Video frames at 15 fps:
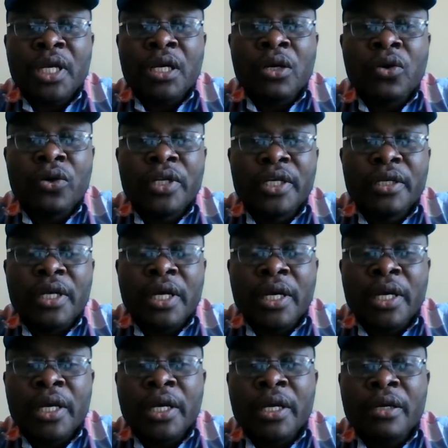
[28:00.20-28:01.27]
clothing
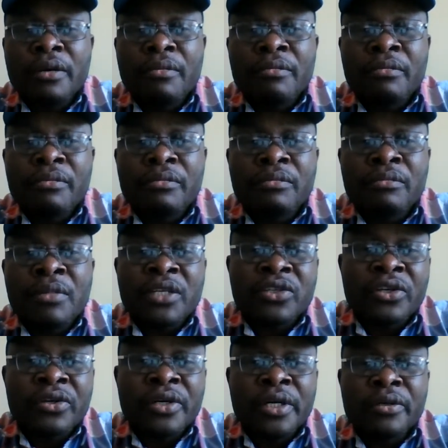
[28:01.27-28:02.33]

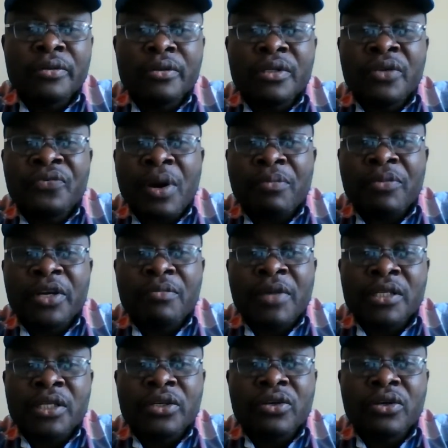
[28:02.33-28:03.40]
material, the fabric
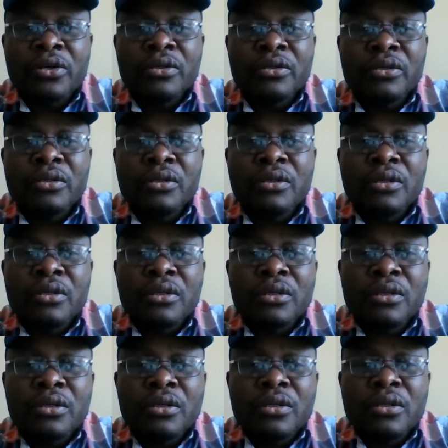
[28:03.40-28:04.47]
material,
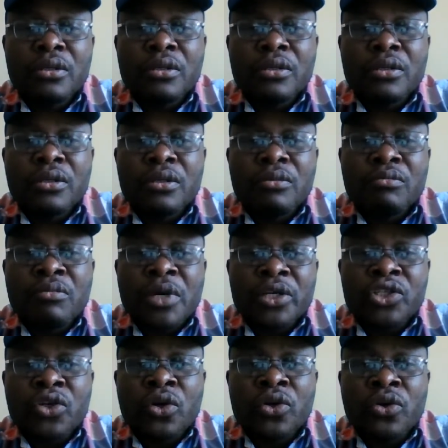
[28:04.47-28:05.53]
make
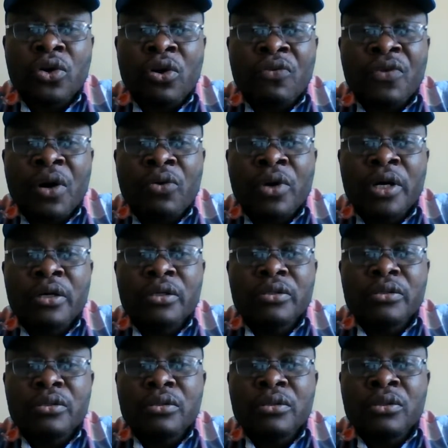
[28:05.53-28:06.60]
sure you cover
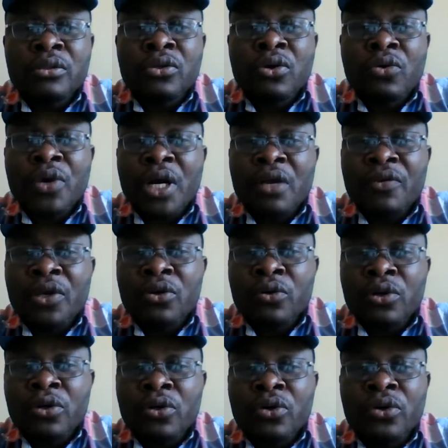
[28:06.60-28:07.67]
well. Go wherever you
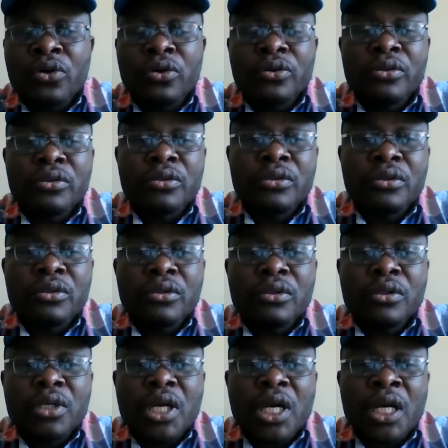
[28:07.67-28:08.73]
want to go.
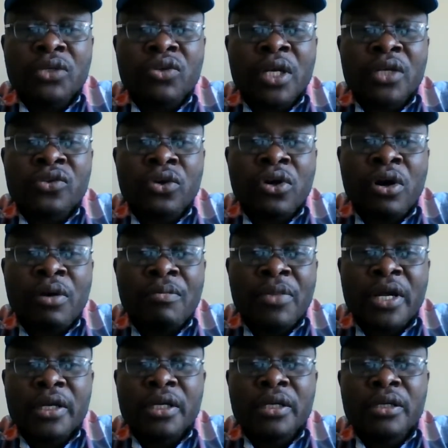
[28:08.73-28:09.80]
As soon as you come
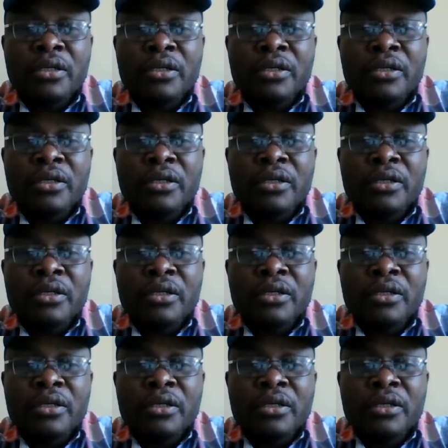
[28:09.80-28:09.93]
back,